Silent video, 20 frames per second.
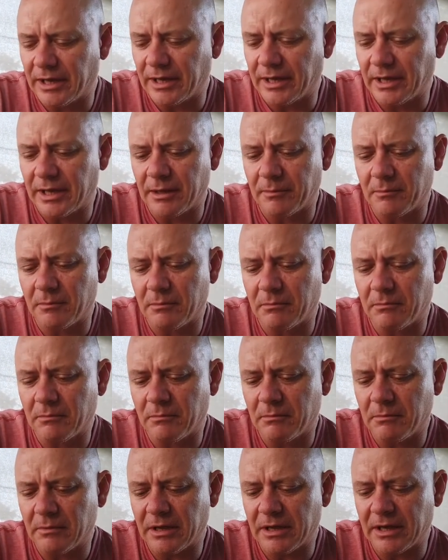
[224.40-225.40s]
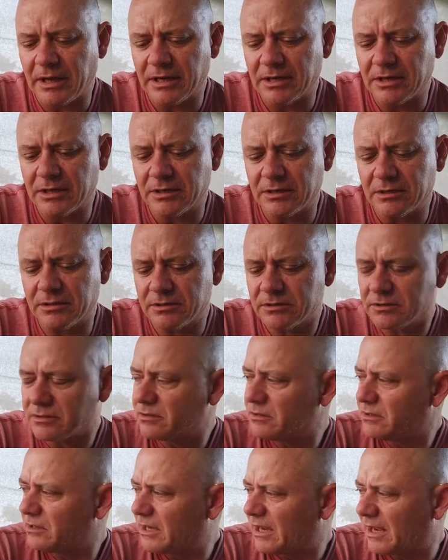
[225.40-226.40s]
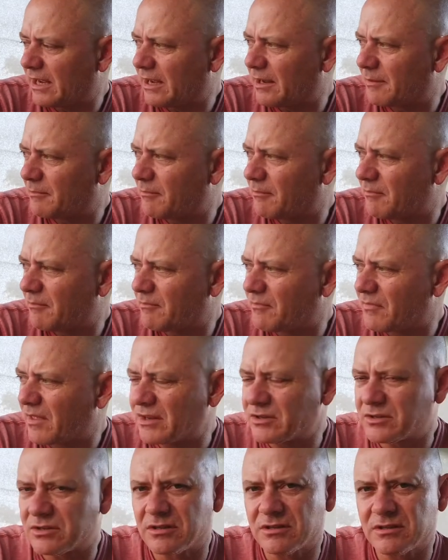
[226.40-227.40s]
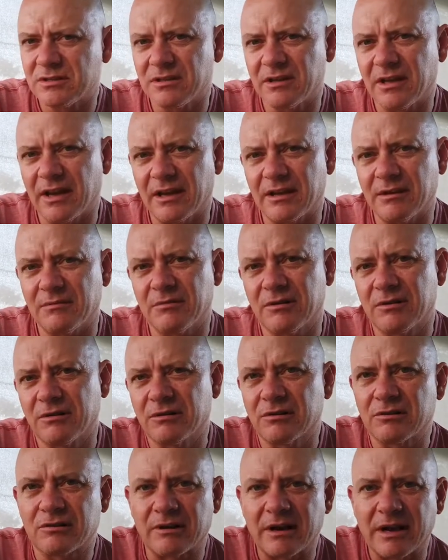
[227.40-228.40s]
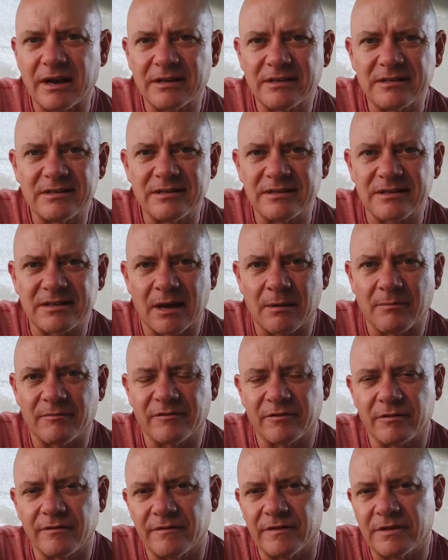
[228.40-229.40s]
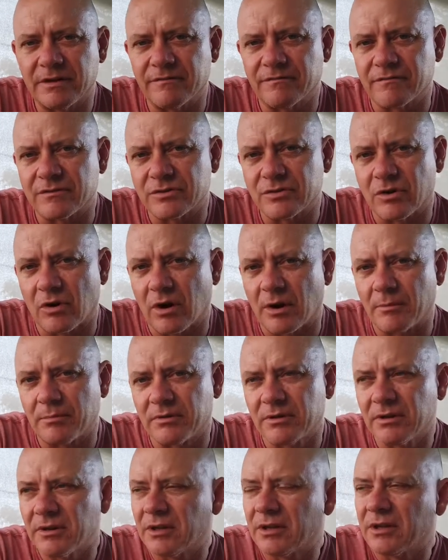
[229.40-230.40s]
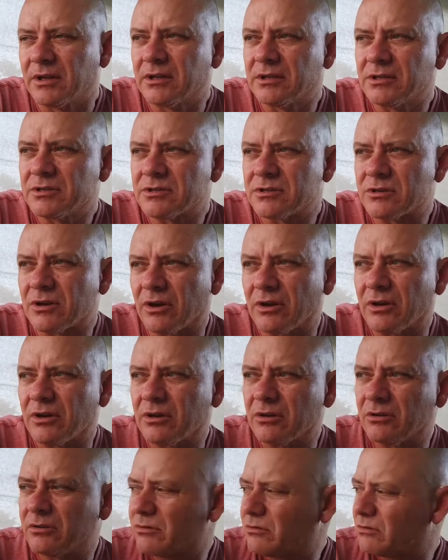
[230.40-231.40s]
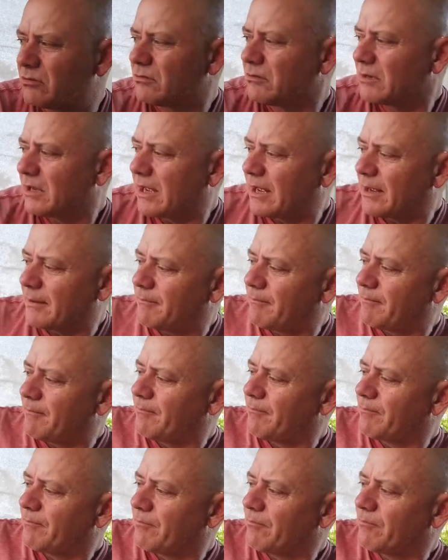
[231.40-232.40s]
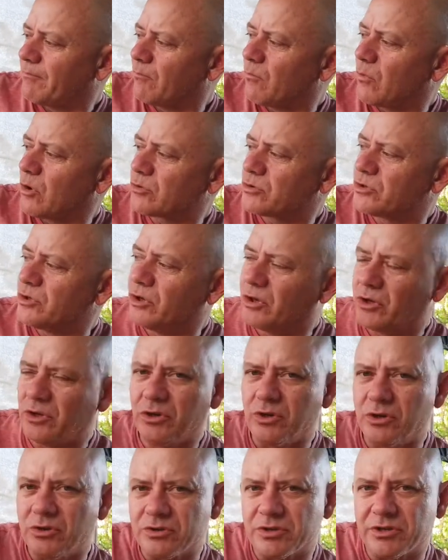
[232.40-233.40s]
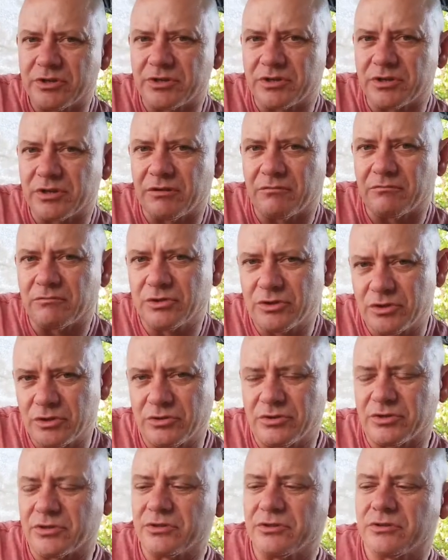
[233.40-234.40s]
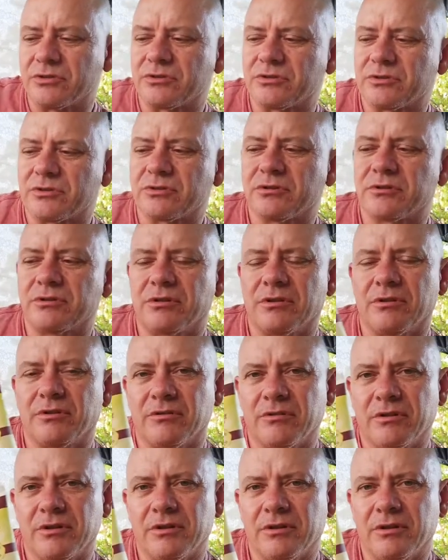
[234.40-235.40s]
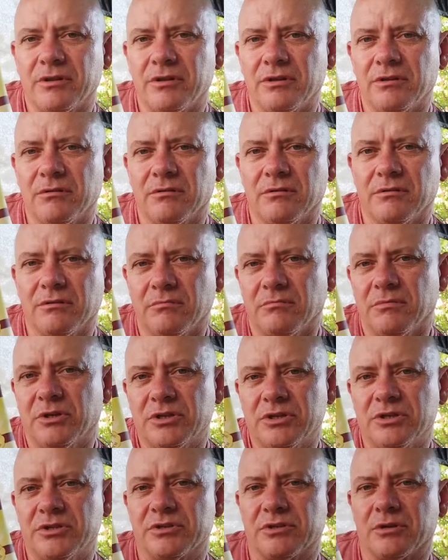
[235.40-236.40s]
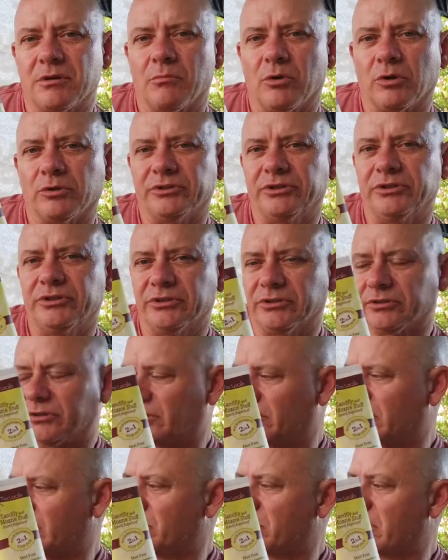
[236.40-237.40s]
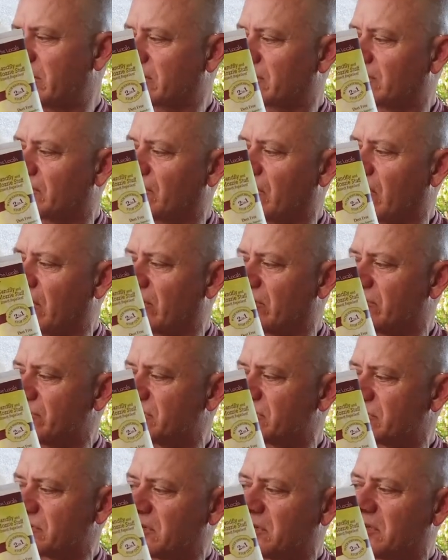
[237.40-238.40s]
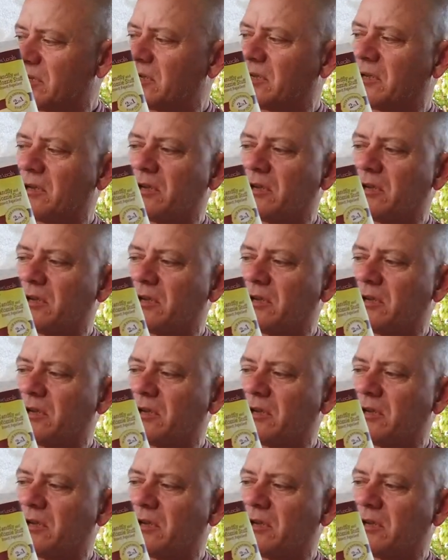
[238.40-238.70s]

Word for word: um, and um, they, they create a discomfort of a different type. So, um, whilst you can use this and it reduces the midges and the mozzies, the impact of those,